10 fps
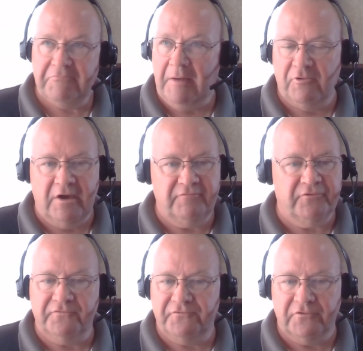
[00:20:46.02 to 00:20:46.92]
I'm
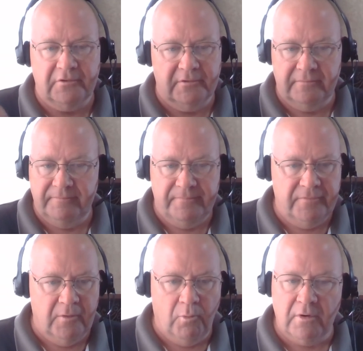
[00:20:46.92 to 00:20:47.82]
grateful for
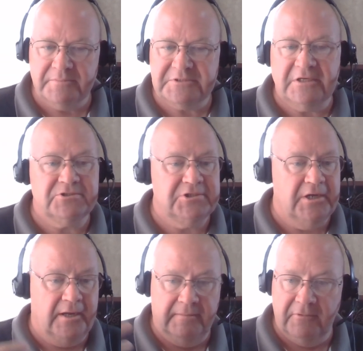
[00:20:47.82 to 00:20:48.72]
the warm
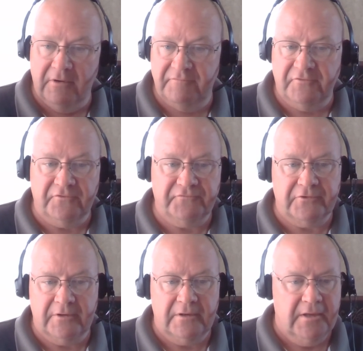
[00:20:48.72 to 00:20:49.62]
sunshine. I'm grateful
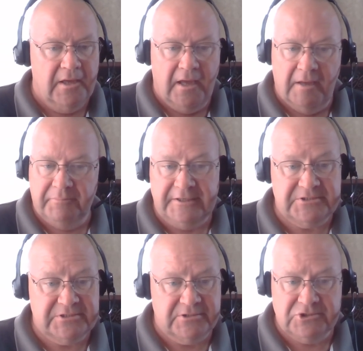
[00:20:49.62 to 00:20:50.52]
for a
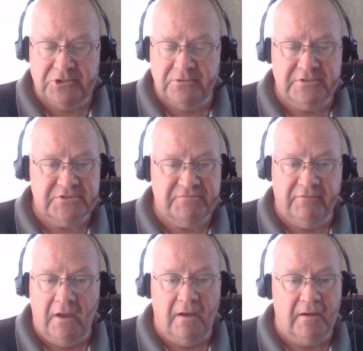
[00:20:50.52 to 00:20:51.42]
place to shoot this
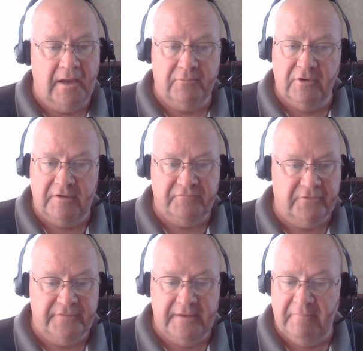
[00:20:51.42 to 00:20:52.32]
vlog. I'm
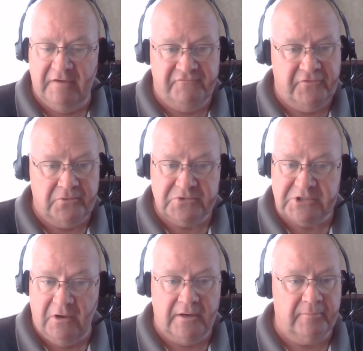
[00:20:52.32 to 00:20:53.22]
grateful that my
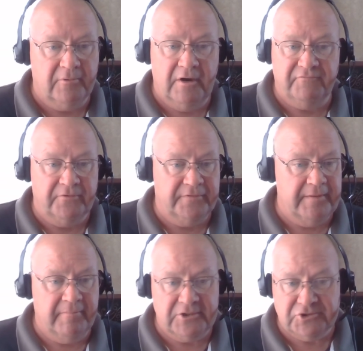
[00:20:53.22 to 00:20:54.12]
phone's on. I'm grateful
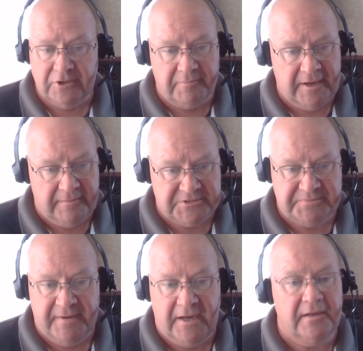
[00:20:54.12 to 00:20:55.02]
that my truck
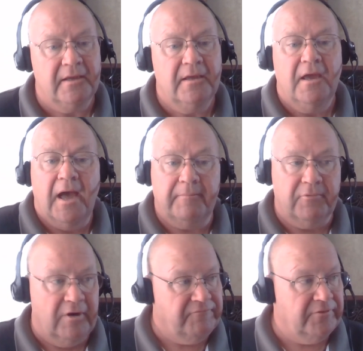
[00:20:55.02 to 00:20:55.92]
payment's made.
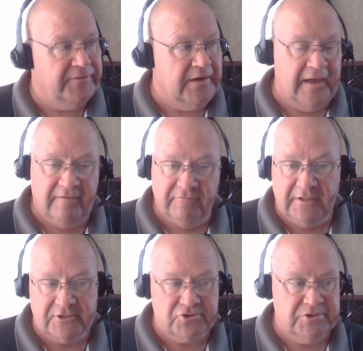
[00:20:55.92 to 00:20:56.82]
I'm grateful that I have
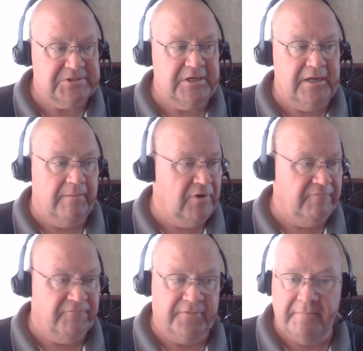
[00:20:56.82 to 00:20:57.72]
electricity. I'm
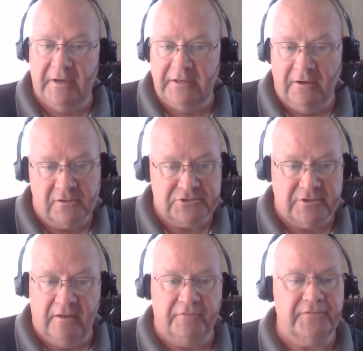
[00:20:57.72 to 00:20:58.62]
grateful that my dogs
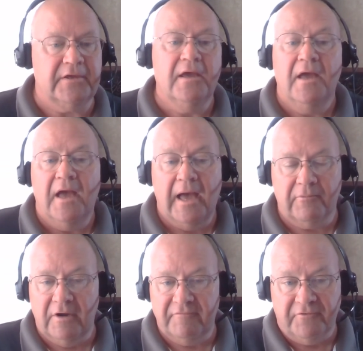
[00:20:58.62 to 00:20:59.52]
are healthy.
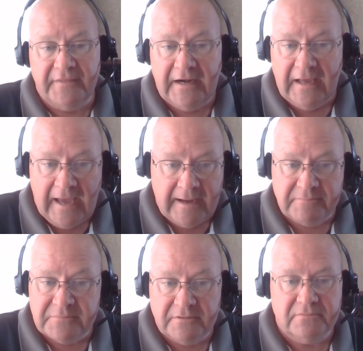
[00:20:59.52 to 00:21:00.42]
I'm grateful that
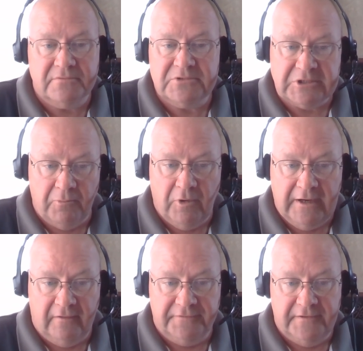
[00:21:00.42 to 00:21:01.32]
I'm
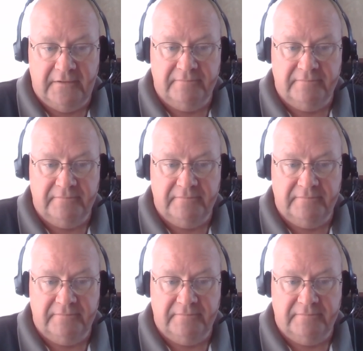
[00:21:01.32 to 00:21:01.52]
somewhat healthy.